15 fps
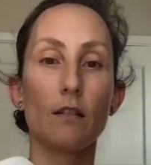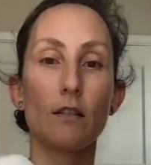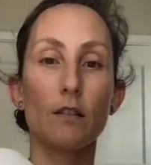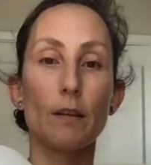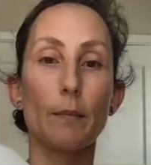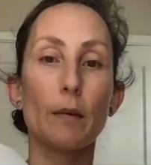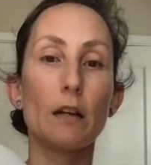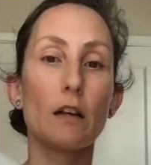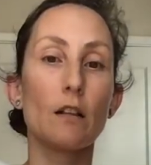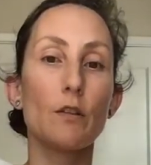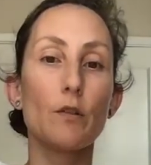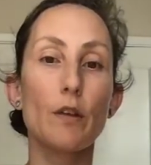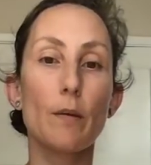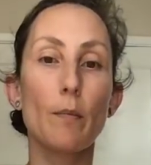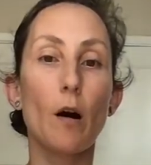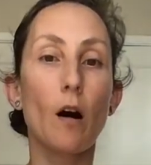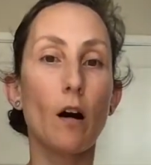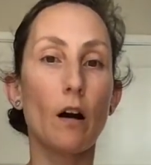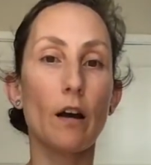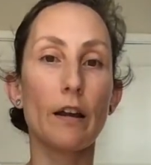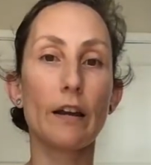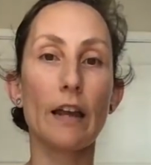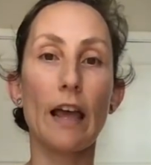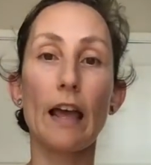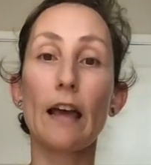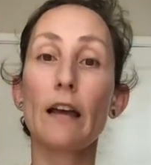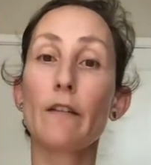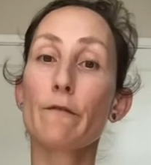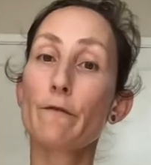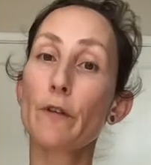I'm going to glue them on
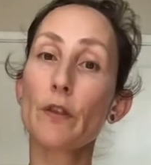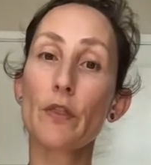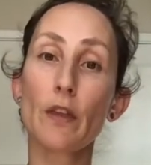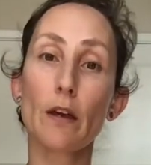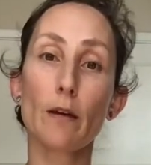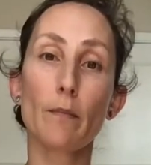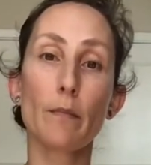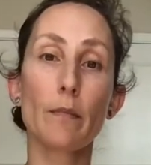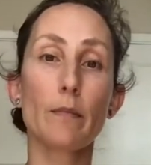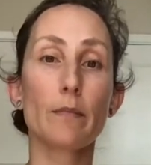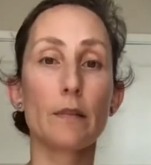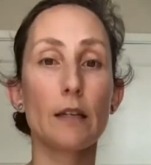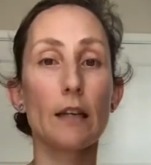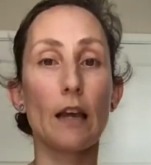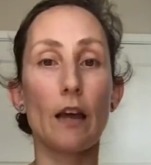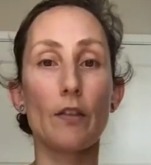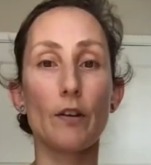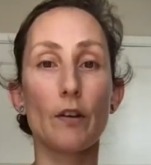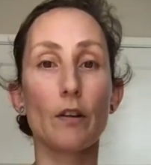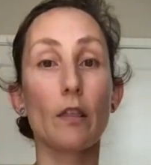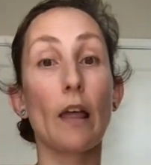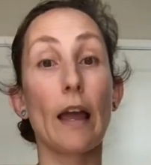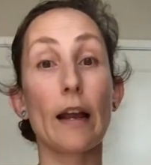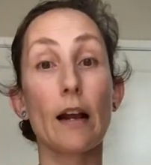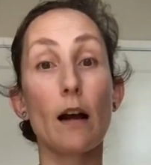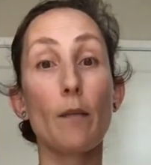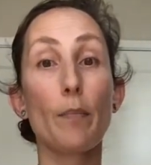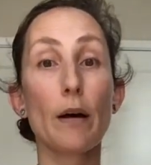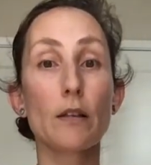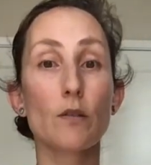and fit them together like
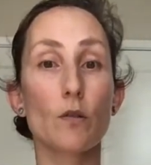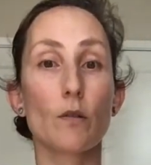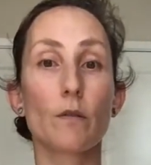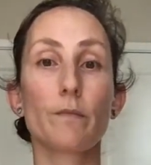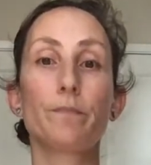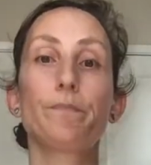a puzzle.